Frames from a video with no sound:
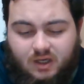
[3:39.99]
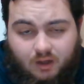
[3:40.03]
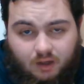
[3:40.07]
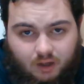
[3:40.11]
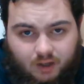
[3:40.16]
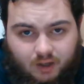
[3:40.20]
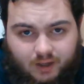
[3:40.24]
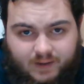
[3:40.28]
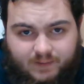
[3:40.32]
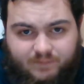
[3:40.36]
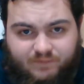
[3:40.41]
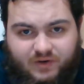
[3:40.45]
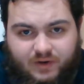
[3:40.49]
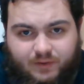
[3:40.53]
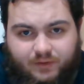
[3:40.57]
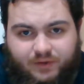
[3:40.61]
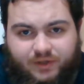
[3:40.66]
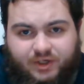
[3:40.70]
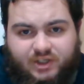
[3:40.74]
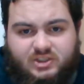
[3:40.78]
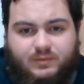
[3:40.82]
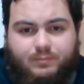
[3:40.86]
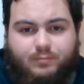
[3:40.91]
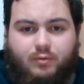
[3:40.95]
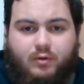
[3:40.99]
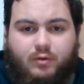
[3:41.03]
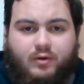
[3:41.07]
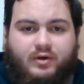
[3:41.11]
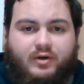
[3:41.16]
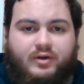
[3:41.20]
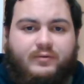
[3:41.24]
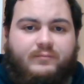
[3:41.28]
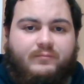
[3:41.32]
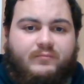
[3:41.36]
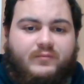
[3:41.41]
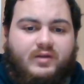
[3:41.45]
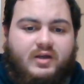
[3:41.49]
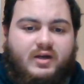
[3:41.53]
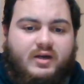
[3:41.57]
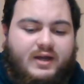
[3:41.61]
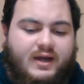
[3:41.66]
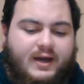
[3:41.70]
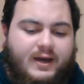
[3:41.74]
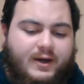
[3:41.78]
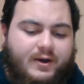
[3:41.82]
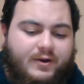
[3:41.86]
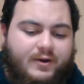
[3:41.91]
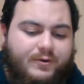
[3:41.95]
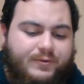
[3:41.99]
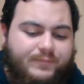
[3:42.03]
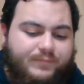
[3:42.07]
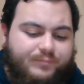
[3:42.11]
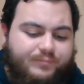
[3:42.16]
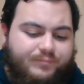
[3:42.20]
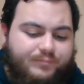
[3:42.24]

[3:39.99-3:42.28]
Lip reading: I am very disappointed. Now,